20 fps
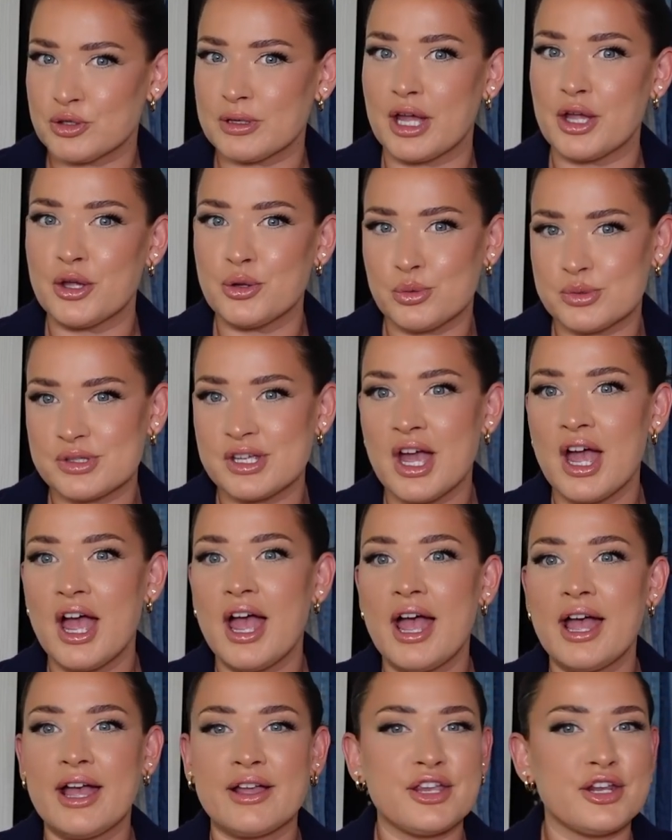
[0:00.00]
Like, who's,
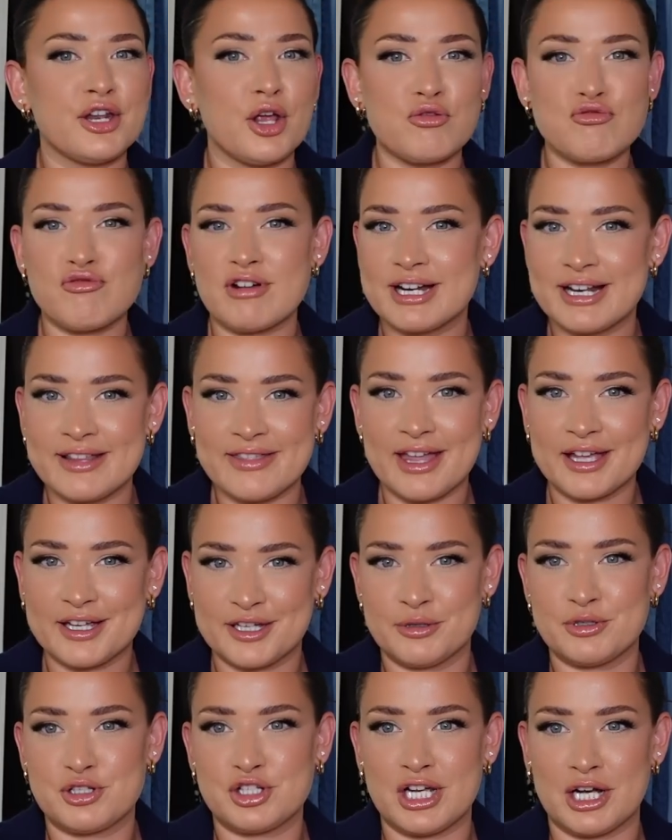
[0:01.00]
you know, renting their
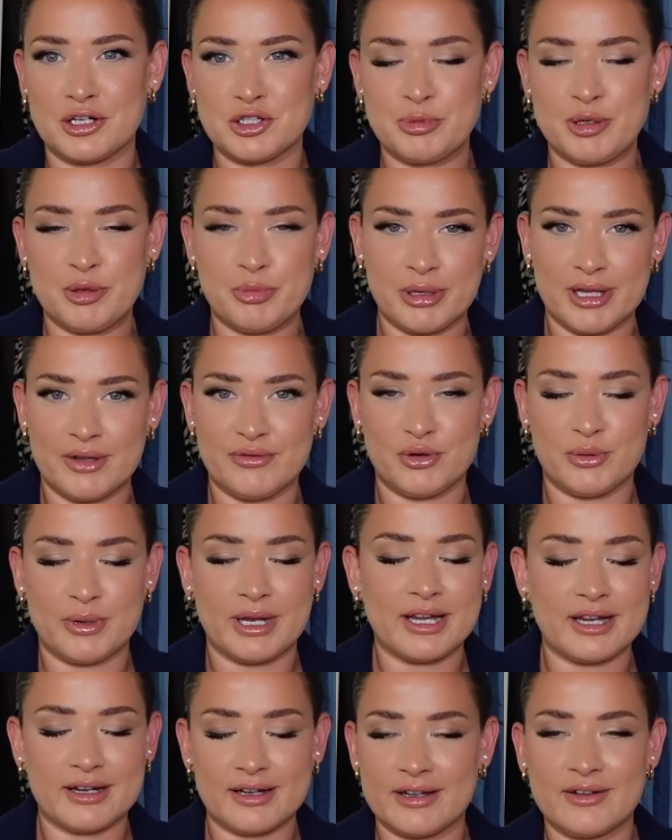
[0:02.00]
Gucci out to people every
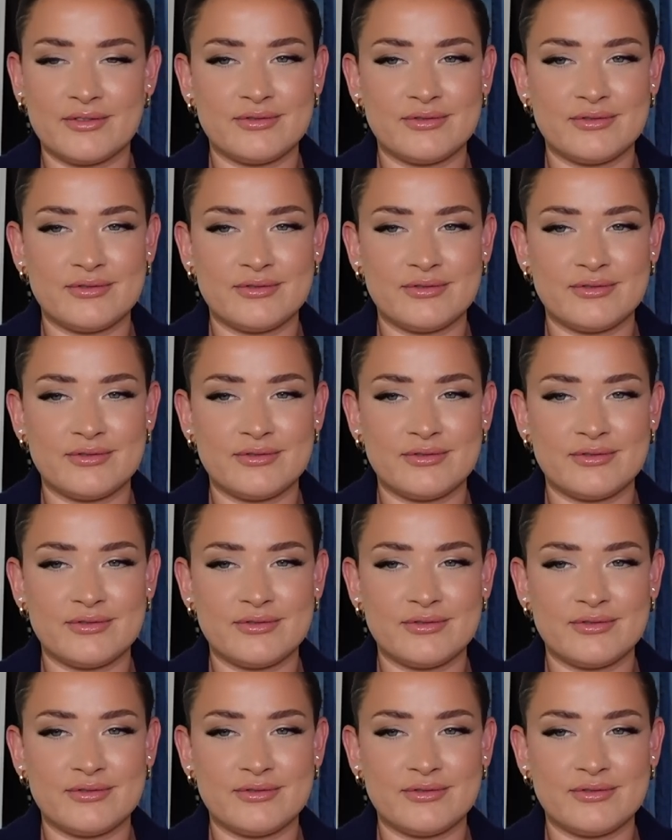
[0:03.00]
week?